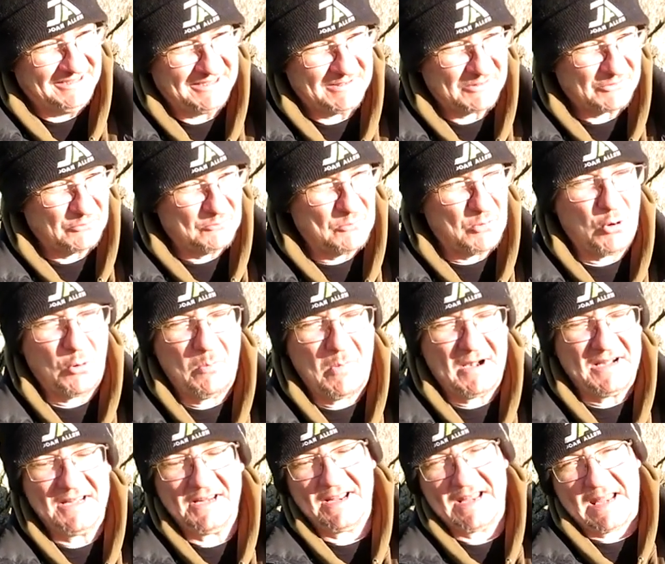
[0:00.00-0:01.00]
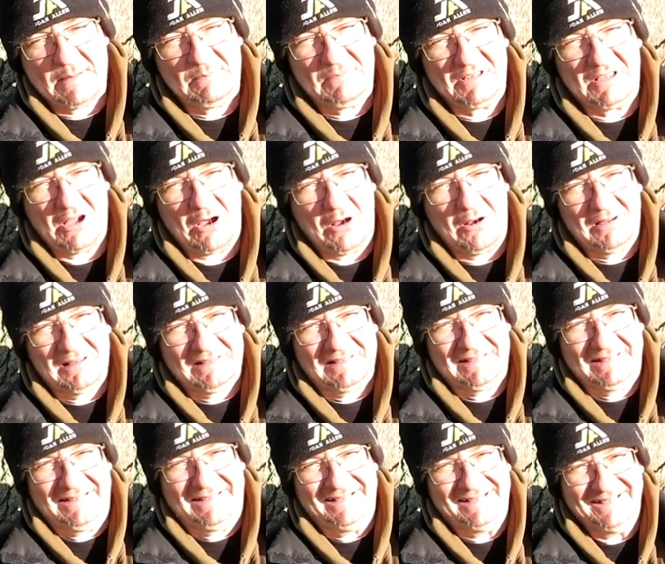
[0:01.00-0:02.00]
Some more money I haven't got.
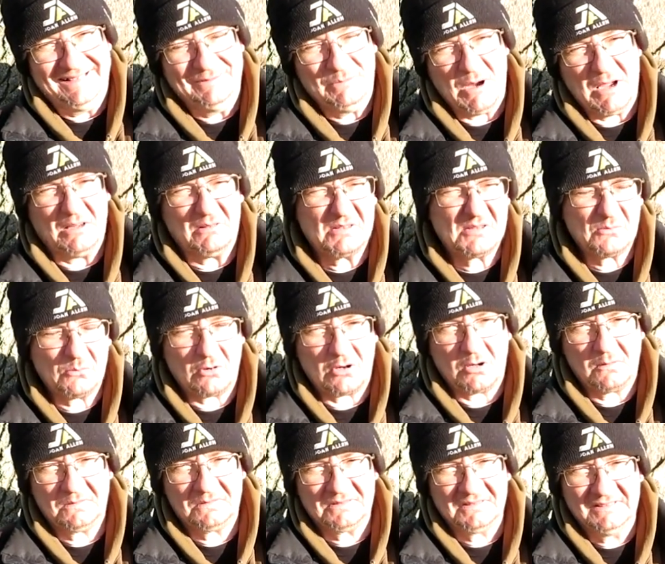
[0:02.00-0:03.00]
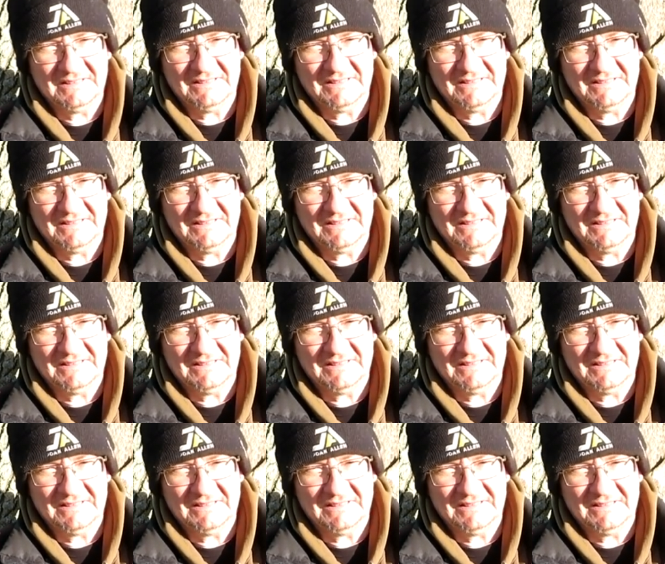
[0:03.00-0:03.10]
Well, sort of.